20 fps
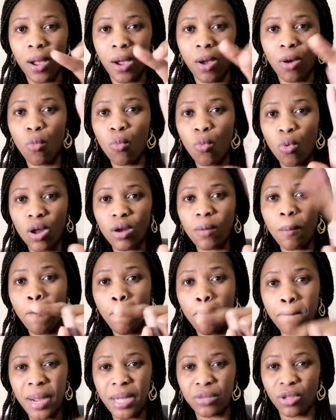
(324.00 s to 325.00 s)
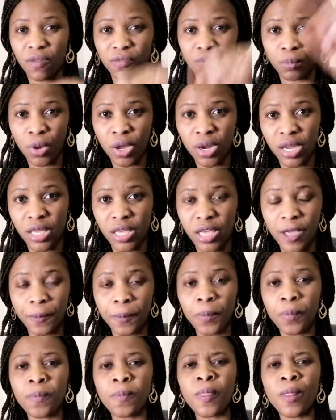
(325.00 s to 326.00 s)
one part of born again.
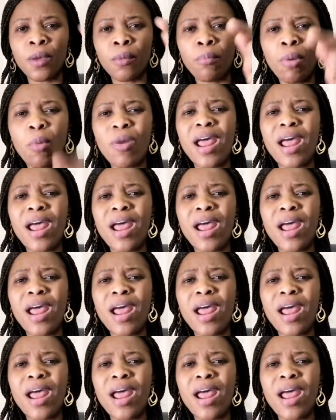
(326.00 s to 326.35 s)
But